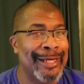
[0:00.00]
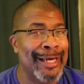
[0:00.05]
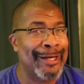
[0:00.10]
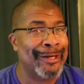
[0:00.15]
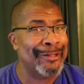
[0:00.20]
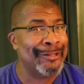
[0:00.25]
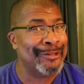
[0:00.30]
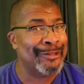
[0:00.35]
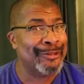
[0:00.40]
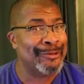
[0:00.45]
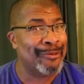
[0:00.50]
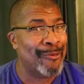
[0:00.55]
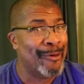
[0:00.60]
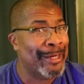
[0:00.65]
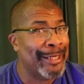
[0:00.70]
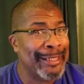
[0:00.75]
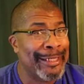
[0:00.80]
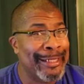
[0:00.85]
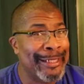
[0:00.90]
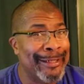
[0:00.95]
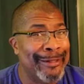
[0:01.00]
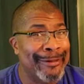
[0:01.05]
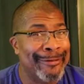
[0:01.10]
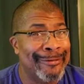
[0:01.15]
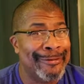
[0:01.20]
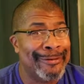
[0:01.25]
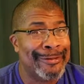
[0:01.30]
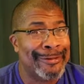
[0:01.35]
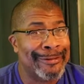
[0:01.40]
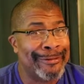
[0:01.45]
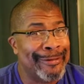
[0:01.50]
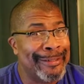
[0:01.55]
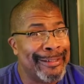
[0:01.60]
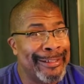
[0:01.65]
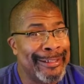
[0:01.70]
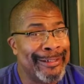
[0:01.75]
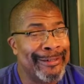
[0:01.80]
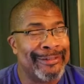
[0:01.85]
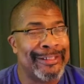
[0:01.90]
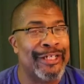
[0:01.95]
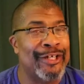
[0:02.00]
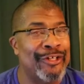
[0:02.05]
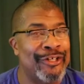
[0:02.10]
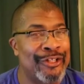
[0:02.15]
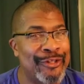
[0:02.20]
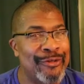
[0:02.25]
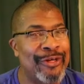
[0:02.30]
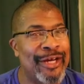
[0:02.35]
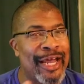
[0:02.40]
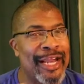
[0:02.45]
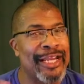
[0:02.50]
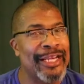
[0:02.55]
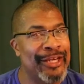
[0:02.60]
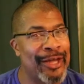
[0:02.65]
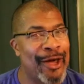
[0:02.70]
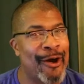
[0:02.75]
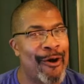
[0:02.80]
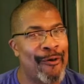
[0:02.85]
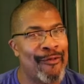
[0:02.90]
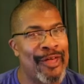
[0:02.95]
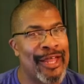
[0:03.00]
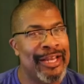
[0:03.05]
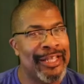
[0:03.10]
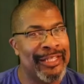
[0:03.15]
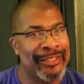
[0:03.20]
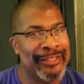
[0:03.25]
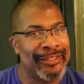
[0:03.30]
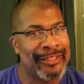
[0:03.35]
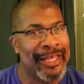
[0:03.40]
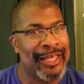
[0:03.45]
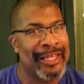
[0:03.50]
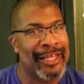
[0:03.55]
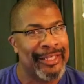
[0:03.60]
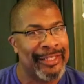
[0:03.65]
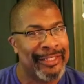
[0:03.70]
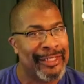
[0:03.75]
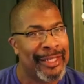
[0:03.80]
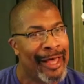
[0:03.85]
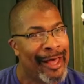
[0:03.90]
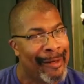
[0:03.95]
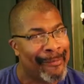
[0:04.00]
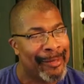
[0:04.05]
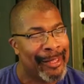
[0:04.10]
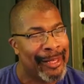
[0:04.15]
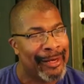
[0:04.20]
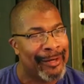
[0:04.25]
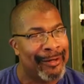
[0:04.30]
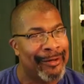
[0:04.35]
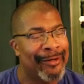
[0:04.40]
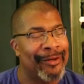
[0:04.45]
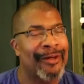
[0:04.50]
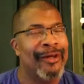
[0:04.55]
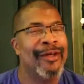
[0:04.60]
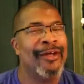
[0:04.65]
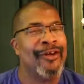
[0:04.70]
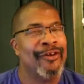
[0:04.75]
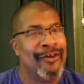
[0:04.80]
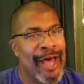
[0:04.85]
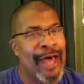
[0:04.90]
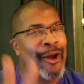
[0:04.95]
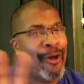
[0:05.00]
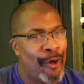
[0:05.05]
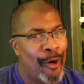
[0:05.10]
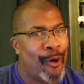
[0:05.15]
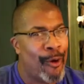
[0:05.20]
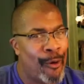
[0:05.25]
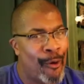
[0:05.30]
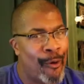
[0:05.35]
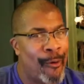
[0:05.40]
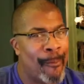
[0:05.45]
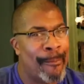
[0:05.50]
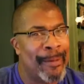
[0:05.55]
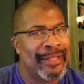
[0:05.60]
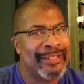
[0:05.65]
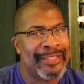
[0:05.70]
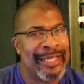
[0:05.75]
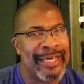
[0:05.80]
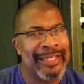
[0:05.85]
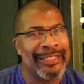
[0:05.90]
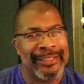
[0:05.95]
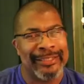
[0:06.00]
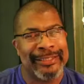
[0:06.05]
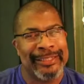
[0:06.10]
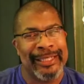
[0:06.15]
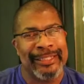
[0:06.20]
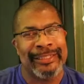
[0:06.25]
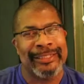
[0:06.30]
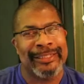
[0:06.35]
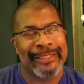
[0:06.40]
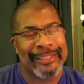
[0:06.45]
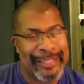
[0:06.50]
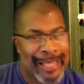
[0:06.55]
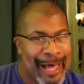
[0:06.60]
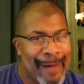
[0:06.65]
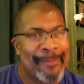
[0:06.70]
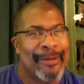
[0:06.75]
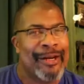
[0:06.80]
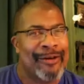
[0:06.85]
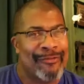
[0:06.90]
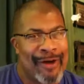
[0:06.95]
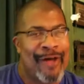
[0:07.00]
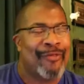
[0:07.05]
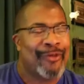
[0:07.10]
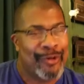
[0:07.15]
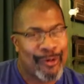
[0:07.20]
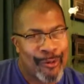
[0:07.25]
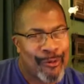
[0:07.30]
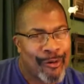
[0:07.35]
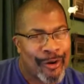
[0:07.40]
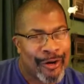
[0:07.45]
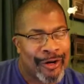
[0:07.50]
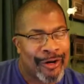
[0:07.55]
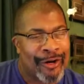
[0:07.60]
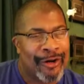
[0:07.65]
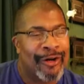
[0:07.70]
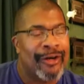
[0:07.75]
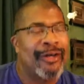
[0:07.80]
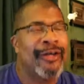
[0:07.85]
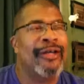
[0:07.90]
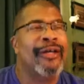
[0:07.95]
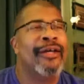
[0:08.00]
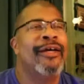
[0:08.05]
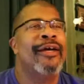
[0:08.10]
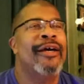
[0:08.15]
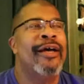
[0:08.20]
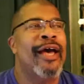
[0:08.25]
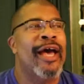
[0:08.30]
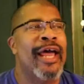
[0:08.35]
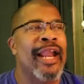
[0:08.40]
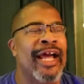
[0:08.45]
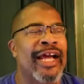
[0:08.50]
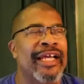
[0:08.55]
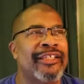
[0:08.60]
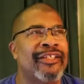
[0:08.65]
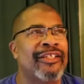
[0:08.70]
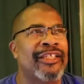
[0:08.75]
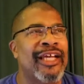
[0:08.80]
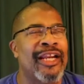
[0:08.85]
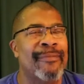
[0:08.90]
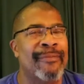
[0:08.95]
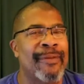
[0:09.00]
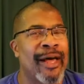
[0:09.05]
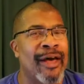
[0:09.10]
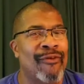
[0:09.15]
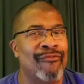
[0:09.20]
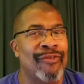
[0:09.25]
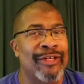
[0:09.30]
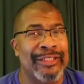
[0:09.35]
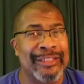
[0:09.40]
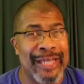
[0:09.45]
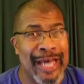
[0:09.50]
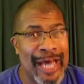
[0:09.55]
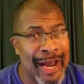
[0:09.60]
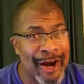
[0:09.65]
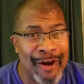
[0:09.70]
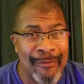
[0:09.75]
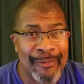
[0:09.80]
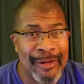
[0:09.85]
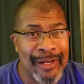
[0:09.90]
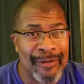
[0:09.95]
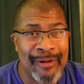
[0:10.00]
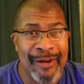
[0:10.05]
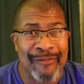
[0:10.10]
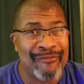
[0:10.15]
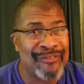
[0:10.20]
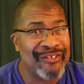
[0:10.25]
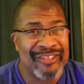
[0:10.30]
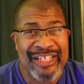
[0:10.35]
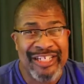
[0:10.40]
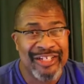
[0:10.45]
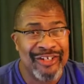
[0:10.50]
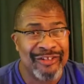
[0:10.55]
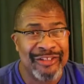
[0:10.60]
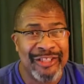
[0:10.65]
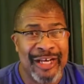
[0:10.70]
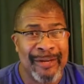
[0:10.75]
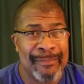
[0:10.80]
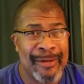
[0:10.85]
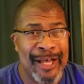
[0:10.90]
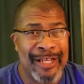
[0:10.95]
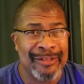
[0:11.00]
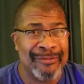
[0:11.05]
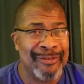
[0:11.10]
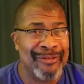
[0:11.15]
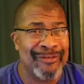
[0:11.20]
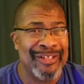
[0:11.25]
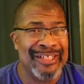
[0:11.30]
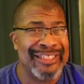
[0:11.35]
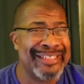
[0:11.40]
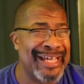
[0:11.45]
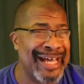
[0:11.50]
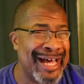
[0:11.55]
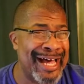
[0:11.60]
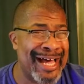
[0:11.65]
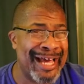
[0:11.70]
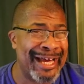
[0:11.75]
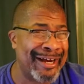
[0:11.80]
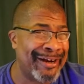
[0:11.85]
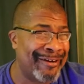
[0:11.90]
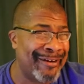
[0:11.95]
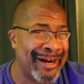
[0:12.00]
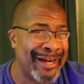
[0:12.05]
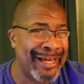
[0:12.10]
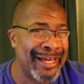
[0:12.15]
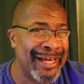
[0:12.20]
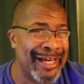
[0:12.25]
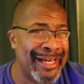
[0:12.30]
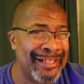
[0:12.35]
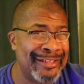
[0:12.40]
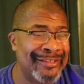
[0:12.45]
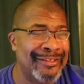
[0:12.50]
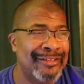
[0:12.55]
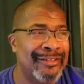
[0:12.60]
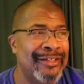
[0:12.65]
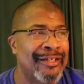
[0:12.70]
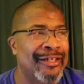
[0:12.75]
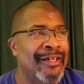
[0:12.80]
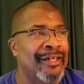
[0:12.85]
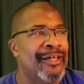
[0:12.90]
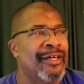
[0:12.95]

I good 20 years, 30 years. Like you do kind of know that it's that it's coming. You're not old, but it's like it's just it's coming around the corner. And I got to thinking about retirement. I mean, 15 years I could possibly retire, I guess.